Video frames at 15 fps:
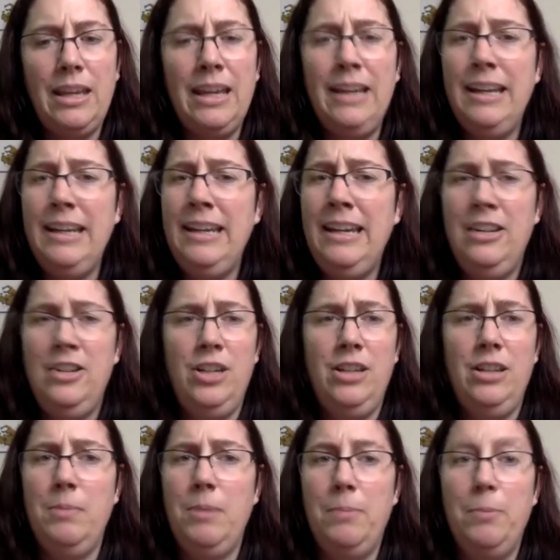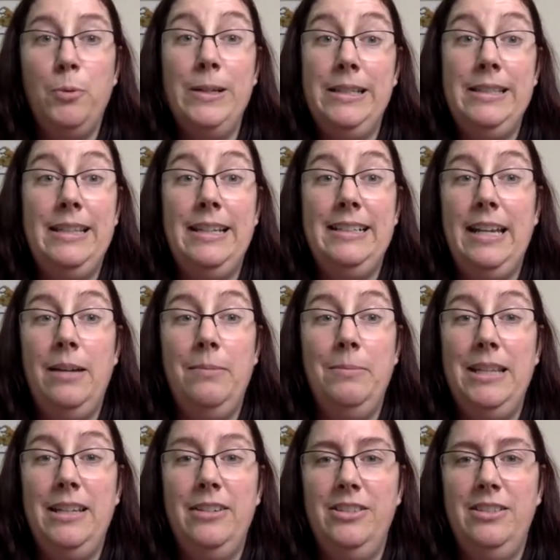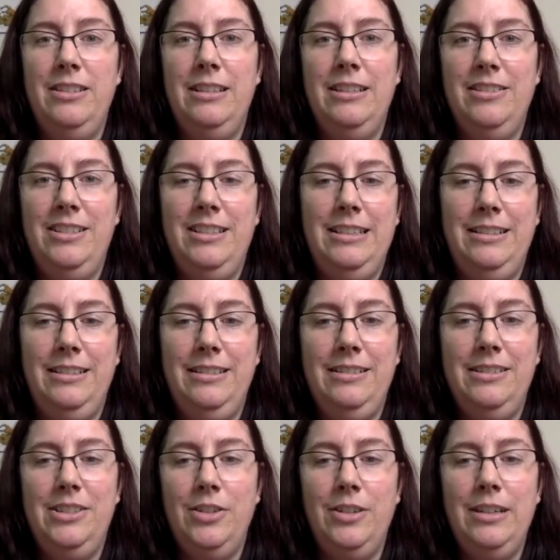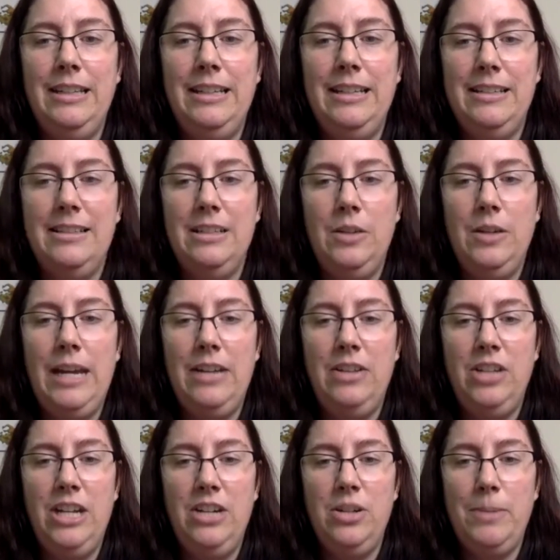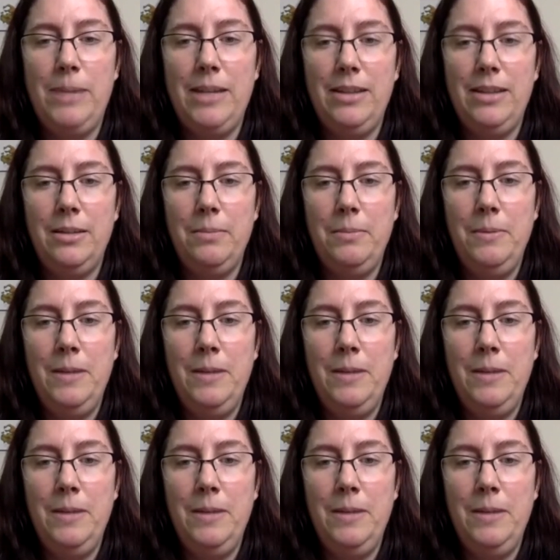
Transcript: And I can't shut them up once they tell me. There's like certain things that you can't change about them.